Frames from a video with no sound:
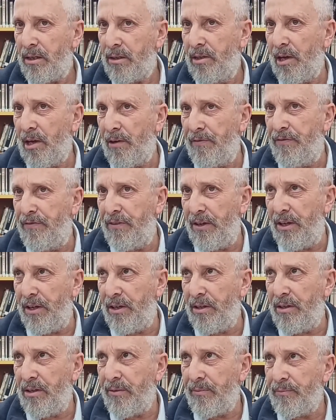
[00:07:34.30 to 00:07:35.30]

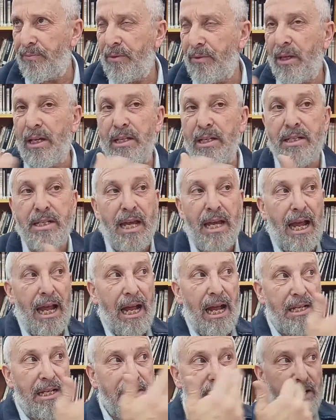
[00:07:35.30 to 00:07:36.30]
David is
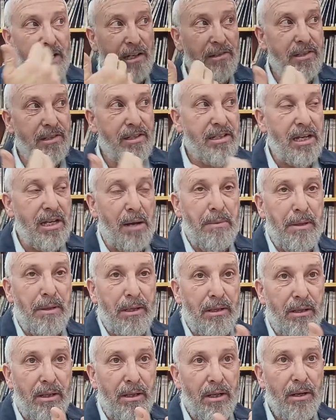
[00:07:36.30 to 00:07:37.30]
asked and
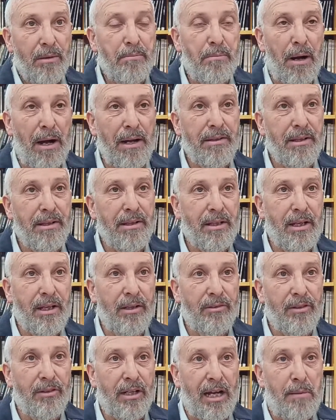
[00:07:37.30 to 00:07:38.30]
summoned by the
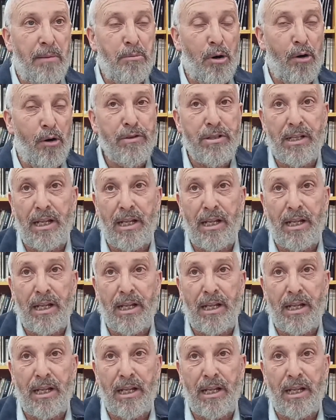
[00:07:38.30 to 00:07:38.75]
king to come over.